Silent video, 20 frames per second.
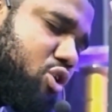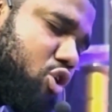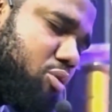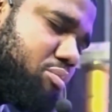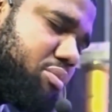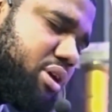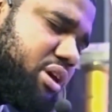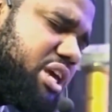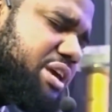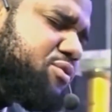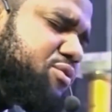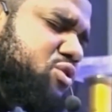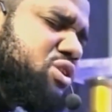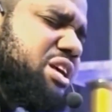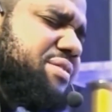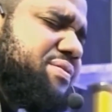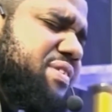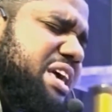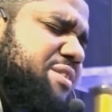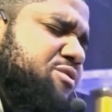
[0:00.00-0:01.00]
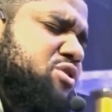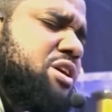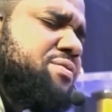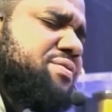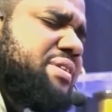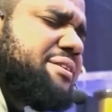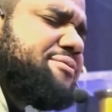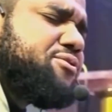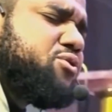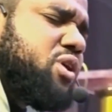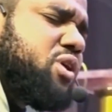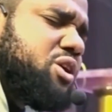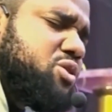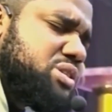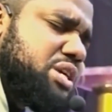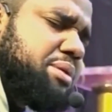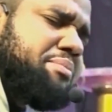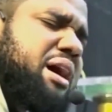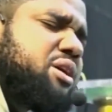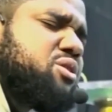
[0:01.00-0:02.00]
even if even if na four, you say, "Ma
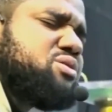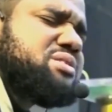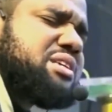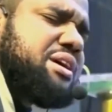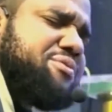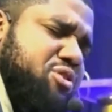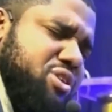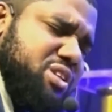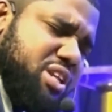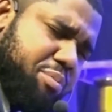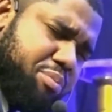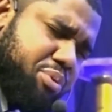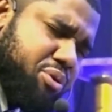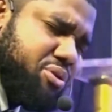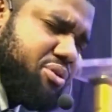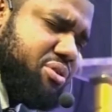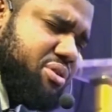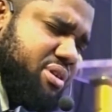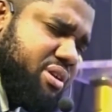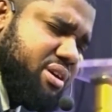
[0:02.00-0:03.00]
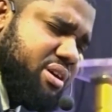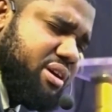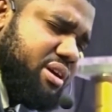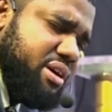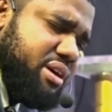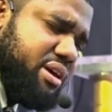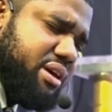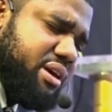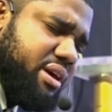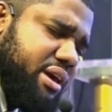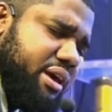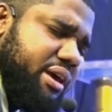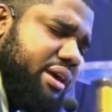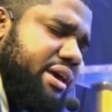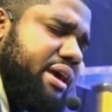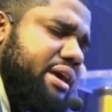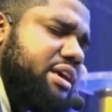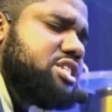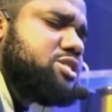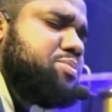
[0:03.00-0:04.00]
go sell for depot."
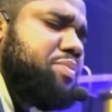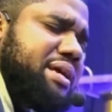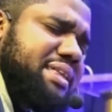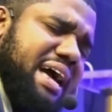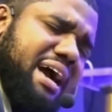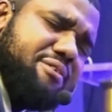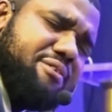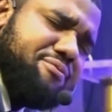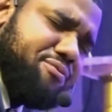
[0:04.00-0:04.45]
It's better I follow your